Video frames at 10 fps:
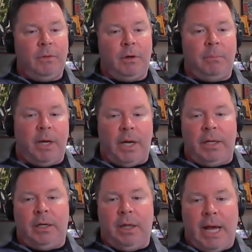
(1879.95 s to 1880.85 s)
that are
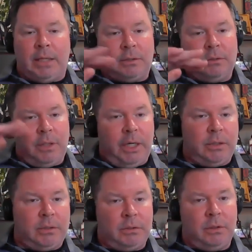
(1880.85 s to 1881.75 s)
behind a glass
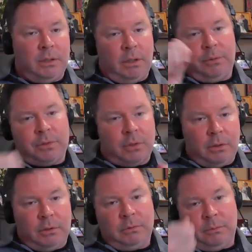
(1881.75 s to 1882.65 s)
cased
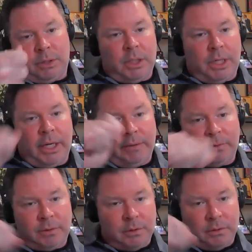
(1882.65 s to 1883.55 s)
enclosure with the
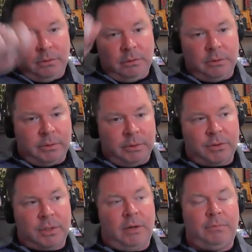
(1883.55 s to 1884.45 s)
knives and doing their
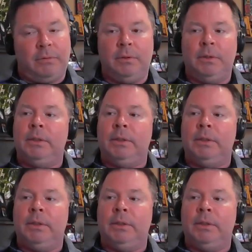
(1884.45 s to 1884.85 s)
stuff.